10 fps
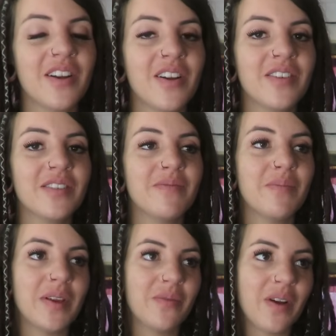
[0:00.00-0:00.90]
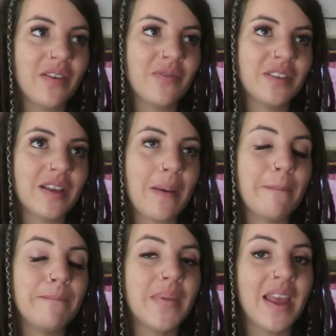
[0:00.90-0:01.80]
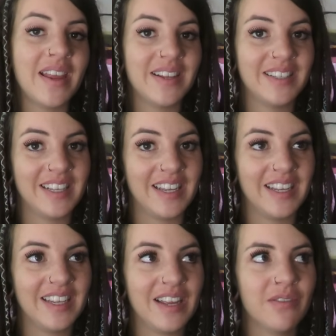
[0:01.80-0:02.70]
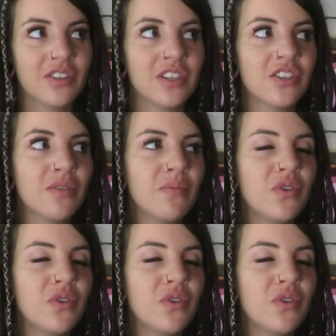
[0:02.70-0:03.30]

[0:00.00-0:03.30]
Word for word: Our midwife was amazing. It was such a